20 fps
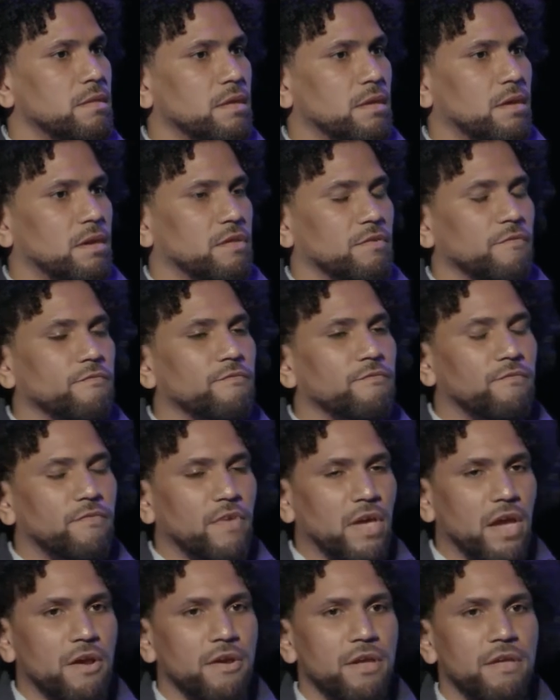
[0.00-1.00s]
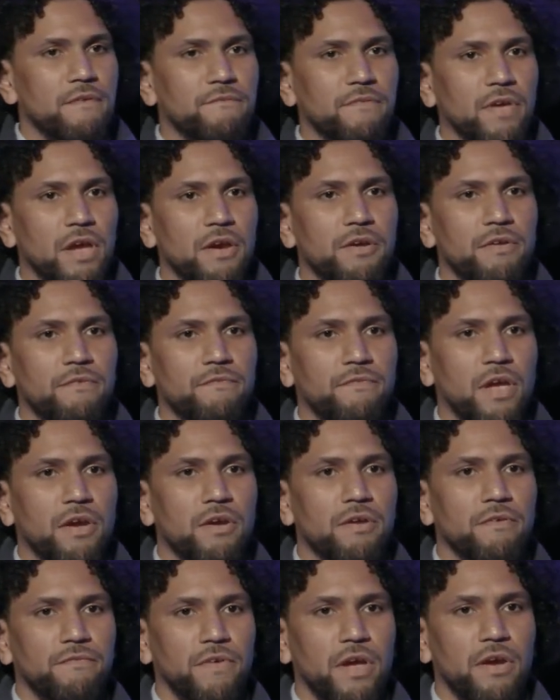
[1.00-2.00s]
is a very, very,
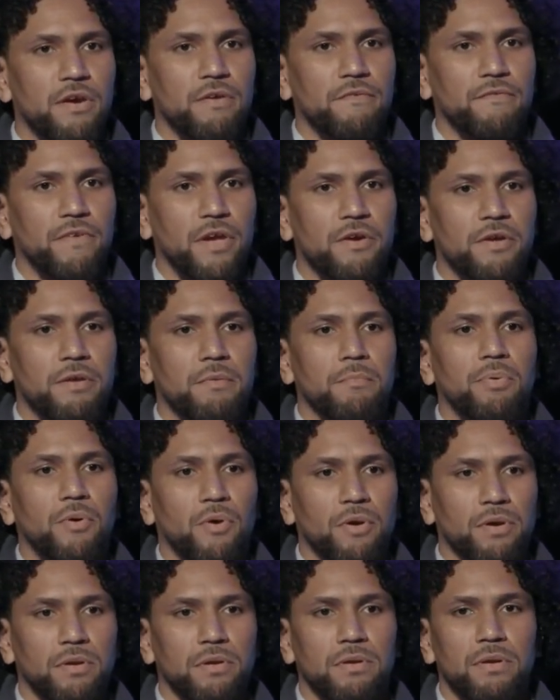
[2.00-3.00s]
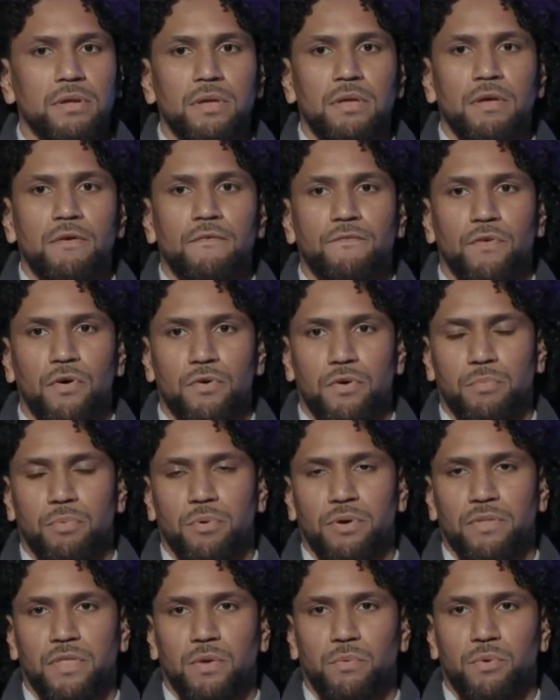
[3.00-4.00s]
very, very, very important focal
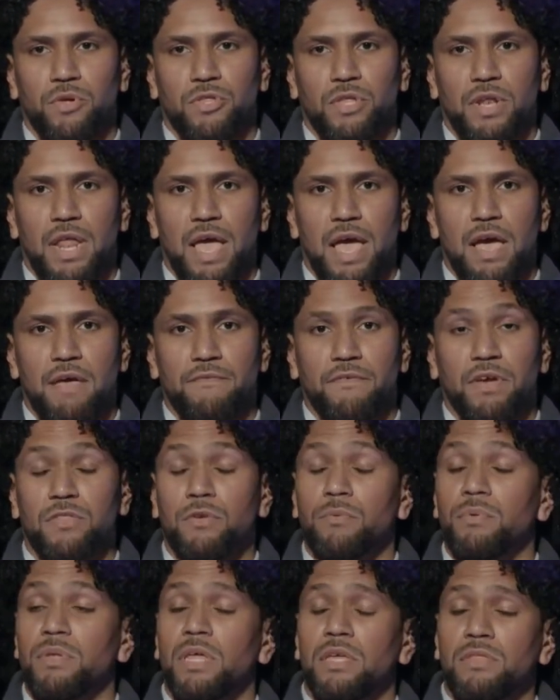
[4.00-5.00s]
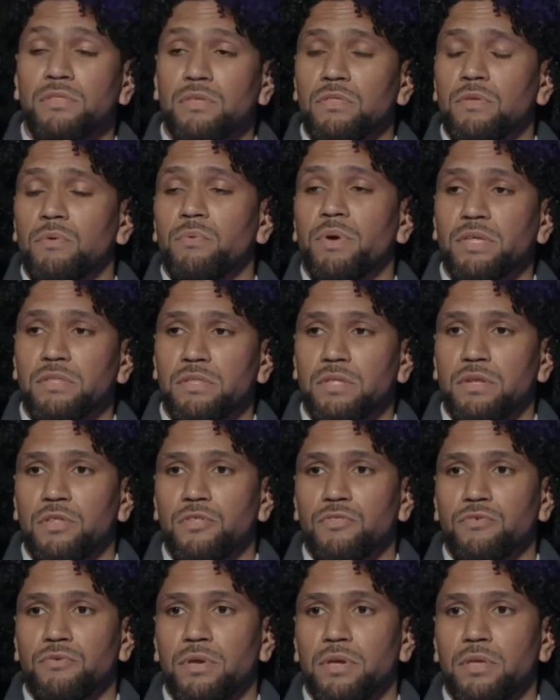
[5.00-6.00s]
point that we should have as it relates to the waste
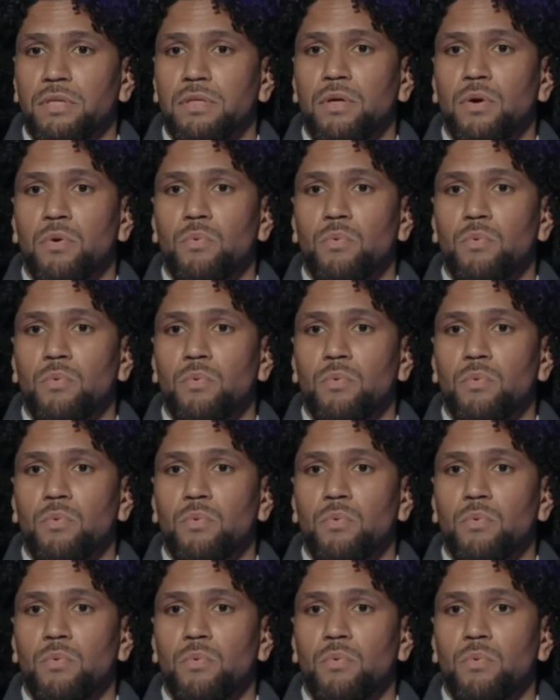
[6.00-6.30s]
industry.